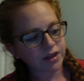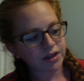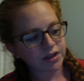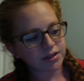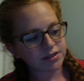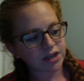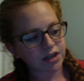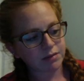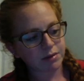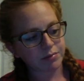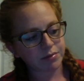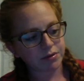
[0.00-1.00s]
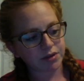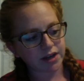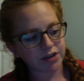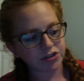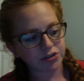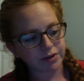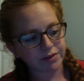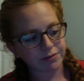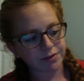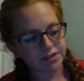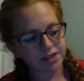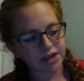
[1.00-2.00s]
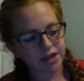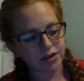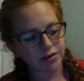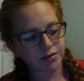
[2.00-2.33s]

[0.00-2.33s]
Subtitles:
It's going to come up. You can add your weight for the day,